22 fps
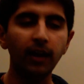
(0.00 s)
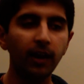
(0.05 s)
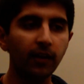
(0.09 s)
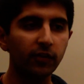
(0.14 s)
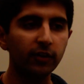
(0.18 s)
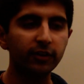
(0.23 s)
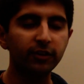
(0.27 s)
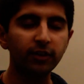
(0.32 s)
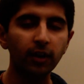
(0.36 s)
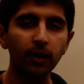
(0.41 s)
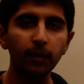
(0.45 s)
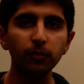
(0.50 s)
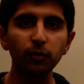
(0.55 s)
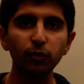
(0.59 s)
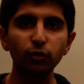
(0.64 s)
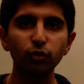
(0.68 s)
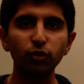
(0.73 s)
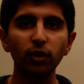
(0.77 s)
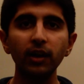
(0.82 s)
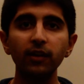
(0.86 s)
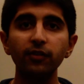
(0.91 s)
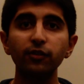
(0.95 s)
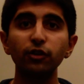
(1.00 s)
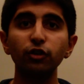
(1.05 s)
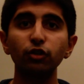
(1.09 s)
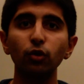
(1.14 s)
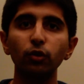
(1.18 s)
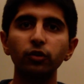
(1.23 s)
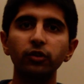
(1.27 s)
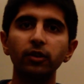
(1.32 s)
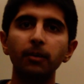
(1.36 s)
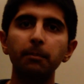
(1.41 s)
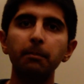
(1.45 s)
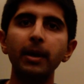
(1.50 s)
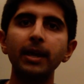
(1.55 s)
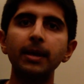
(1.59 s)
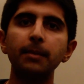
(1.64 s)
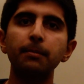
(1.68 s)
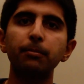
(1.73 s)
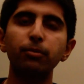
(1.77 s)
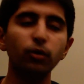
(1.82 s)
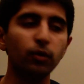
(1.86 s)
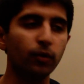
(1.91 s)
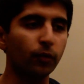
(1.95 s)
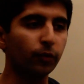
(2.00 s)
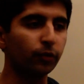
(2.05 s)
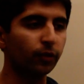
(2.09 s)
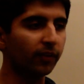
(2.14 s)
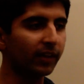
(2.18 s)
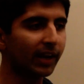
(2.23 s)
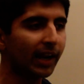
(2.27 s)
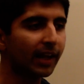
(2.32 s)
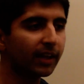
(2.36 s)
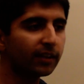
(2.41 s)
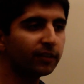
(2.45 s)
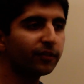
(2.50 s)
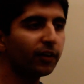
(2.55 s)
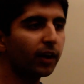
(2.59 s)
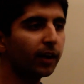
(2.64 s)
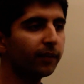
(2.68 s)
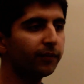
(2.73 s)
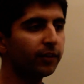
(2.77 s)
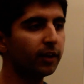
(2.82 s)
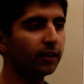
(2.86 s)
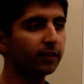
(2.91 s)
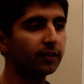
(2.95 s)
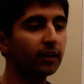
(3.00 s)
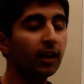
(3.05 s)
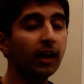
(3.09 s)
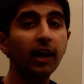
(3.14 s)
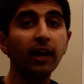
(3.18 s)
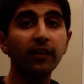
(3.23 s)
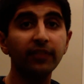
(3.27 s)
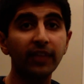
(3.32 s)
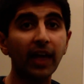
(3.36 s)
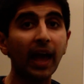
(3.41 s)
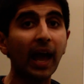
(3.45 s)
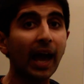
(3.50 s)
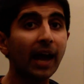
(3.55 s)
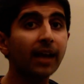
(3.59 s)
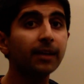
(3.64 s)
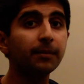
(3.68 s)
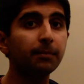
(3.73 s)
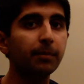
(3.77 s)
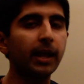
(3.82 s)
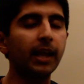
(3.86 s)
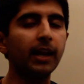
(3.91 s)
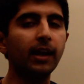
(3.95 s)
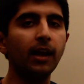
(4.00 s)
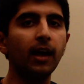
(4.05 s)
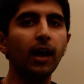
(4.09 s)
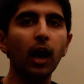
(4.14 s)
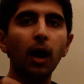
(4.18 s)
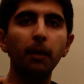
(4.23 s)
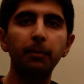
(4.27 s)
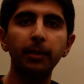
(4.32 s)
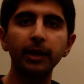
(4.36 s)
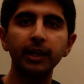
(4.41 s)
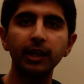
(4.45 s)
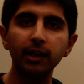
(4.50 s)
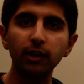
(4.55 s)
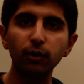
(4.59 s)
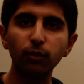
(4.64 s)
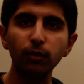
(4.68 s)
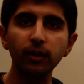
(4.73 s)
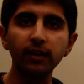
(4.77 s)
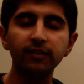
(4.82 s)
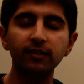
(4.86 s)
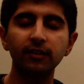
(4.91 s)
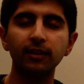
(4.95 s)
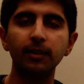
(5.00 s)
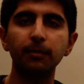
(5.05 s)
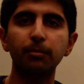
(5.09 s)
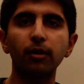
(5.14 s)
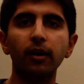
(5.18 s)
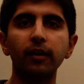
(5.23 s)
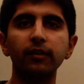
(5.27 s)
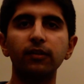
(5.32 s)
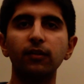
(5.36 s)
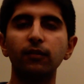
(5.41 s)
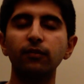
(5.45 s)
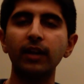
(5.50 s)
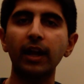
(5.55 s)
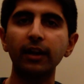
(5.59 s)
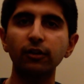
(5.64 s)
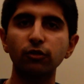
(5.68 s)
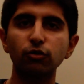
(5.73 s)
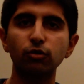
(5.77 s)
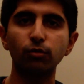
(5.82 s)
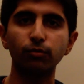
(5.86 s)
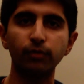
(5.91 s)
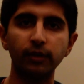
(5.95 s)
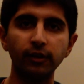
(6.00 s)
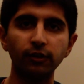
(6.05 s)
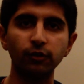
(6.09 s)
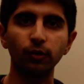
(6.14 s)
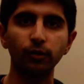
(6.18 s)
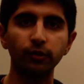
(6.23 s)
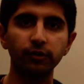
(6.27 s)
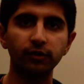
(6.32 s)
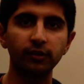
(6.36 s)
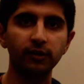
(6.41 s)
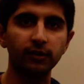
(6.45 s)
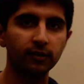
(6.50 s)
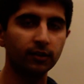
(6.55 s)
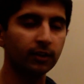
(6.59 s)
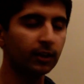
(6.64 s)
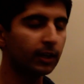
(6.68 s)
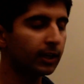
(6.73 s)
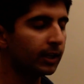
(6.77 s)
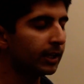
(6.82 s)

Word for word: The terms of trade in the short term may improve. So in the last 5 years there had been a big increase in the price of natural resources.